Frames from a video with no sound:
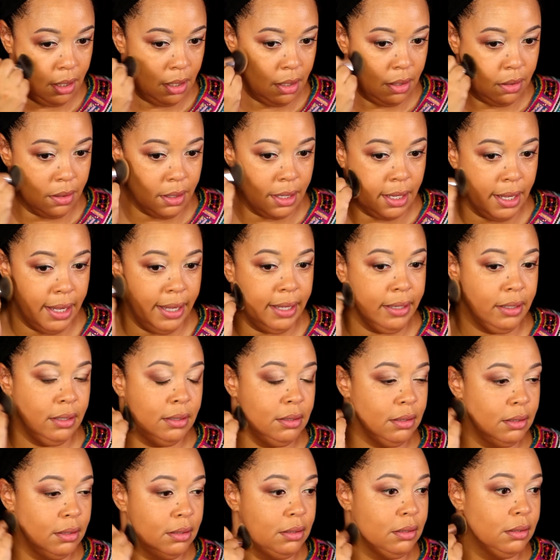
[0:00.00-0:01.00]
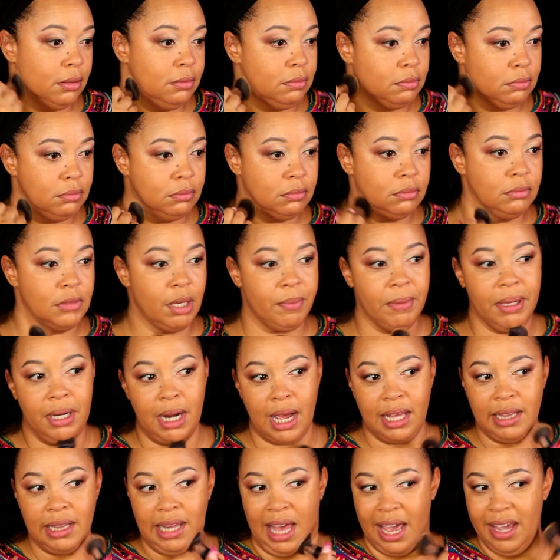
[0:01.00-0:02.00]
Okay. I
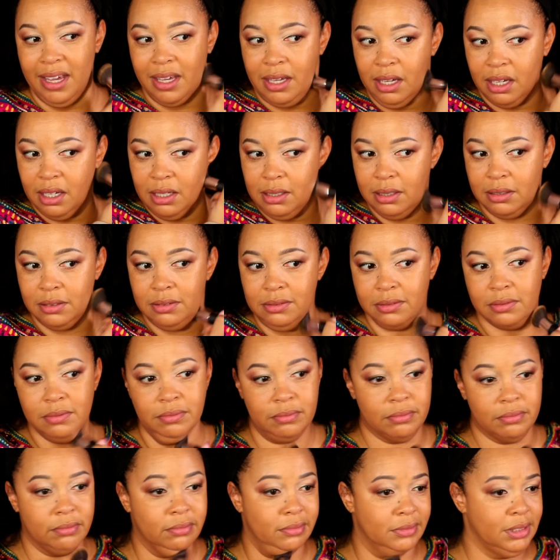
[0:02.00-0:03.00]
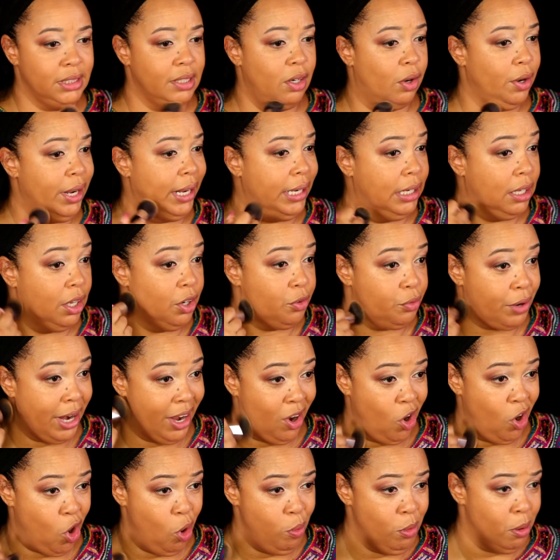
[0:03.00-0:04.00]
mean, I like it. You know, ain't nothing
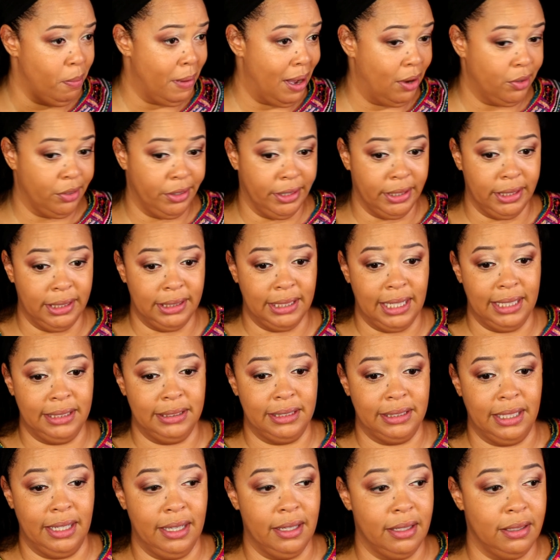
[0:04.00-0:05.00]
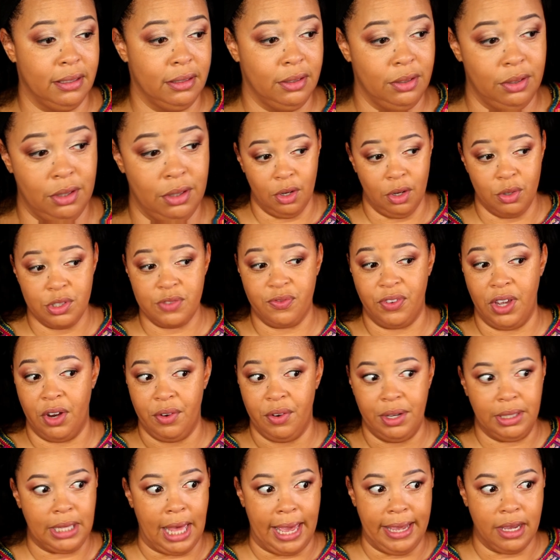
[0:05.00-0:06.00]
right home about it, nothing like that. You it's
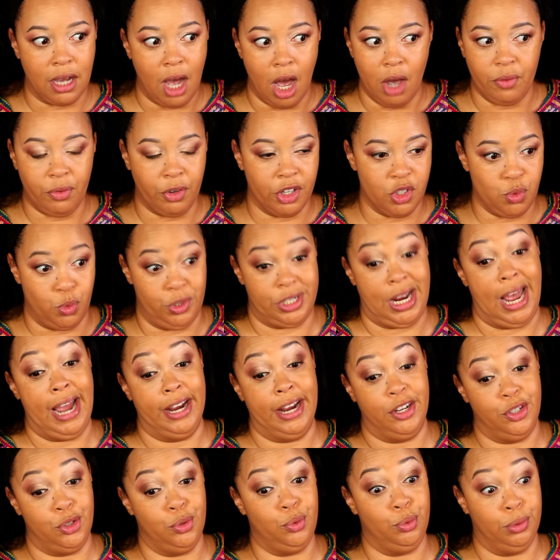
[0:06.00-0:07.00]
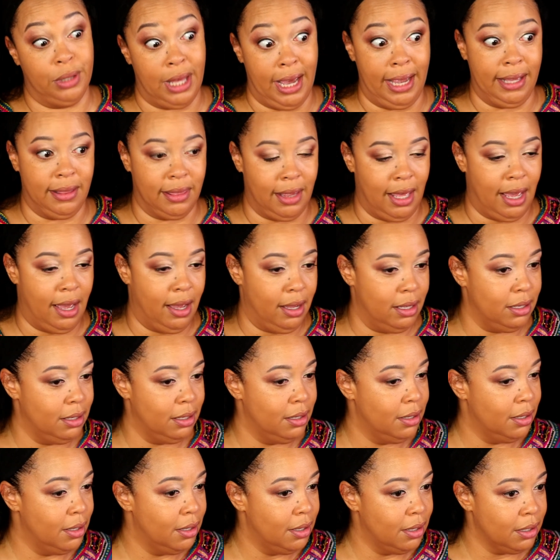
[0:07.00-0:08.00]
very light coverage, which I do like that.
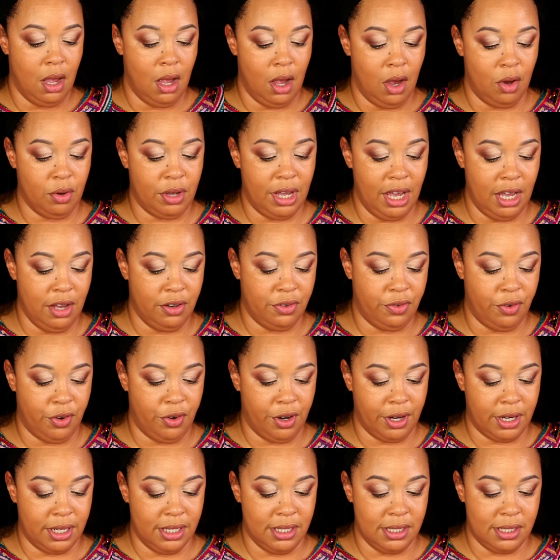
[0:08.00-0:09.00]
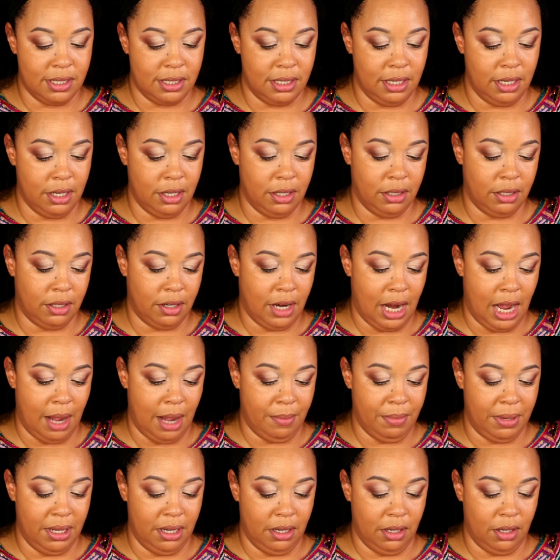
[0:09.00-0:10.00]
Okay, for concealer,
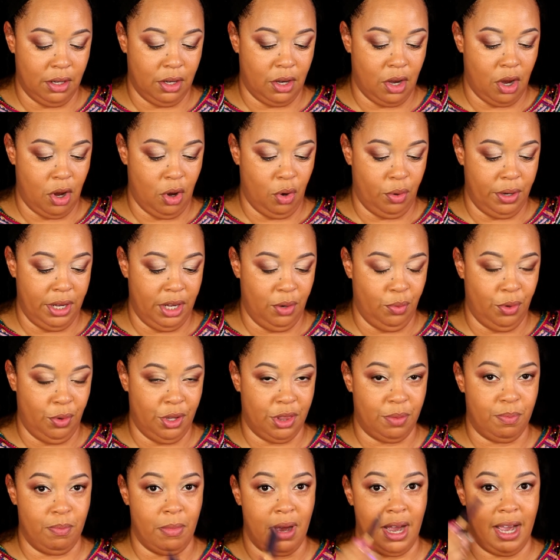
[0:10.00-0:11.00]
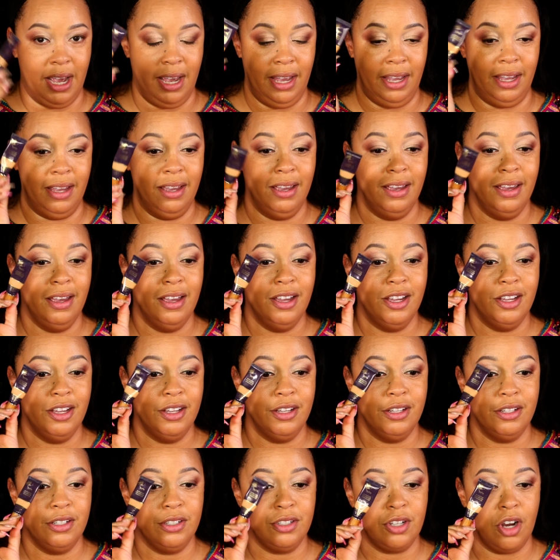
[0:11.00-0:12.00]
I'm gonna go in with my
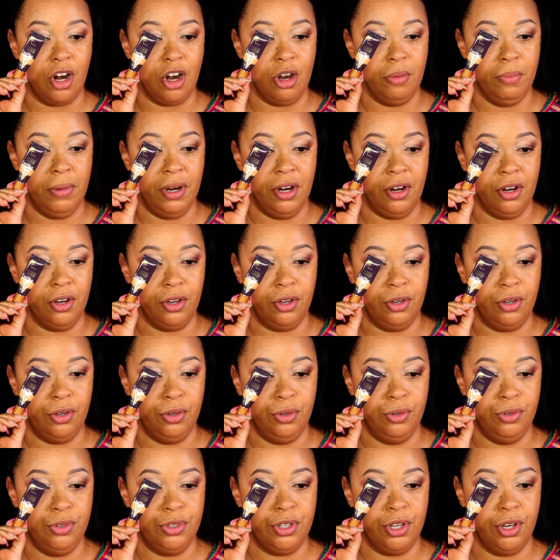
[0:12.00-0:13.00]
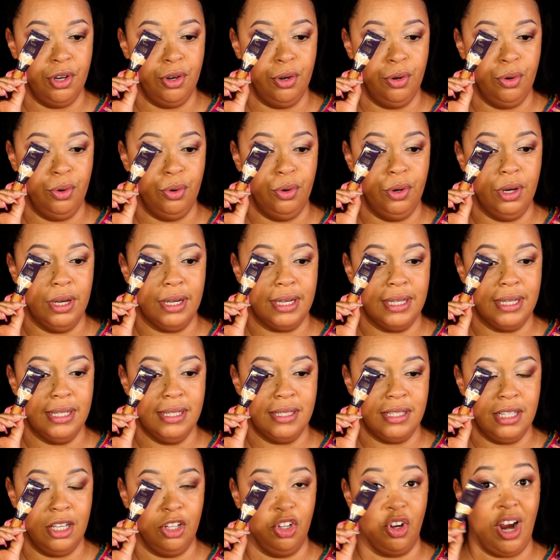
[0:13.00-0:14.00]
Tarte Maracujo
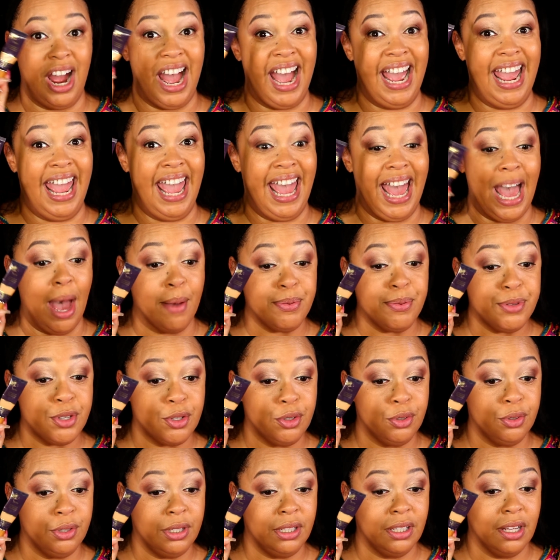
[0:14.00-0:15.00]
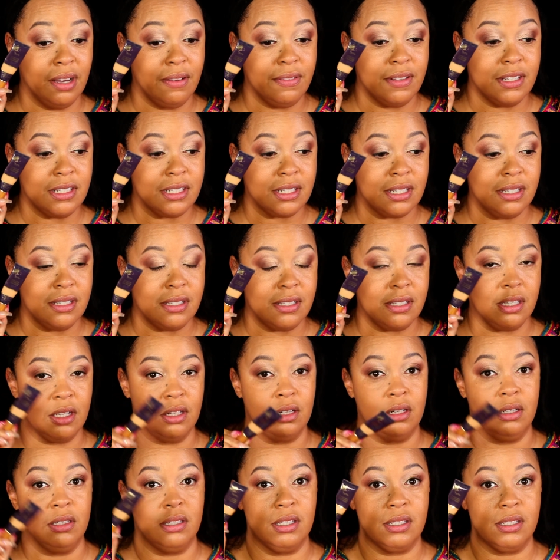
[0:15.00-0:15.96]
concealer. I absolutely love this concealer.